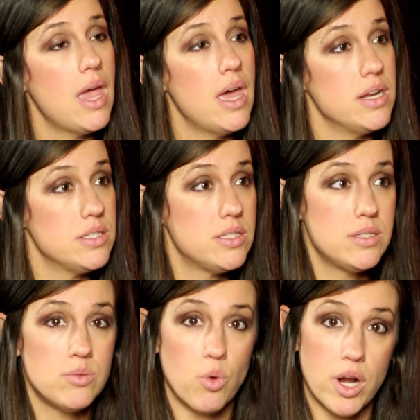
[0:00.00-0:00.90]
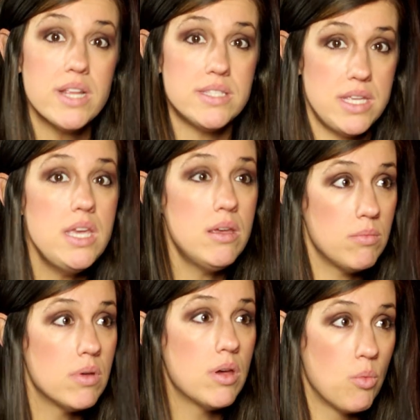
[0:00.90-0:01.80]
And we're going
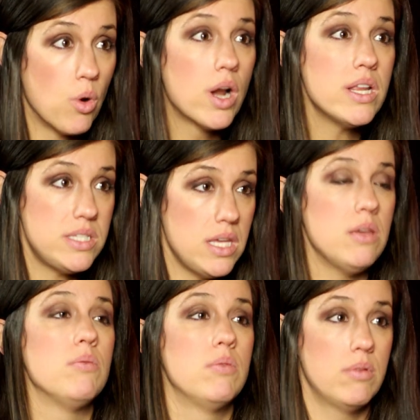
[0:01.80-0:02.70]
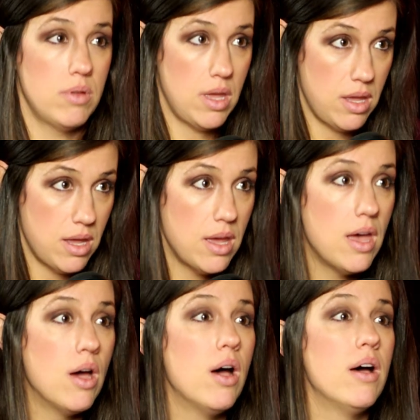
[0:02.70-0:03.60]
to see
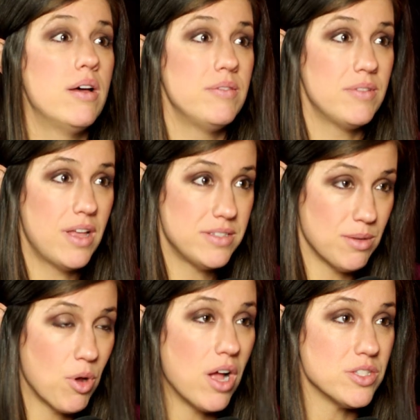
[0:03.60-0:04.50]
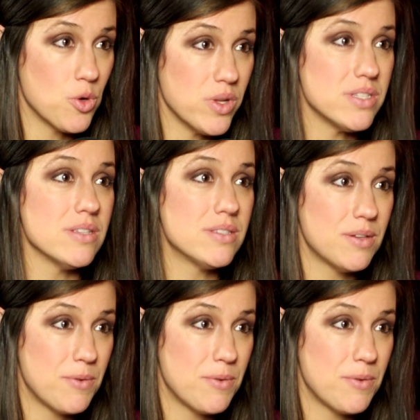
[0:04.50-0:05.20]
uh, some consequences.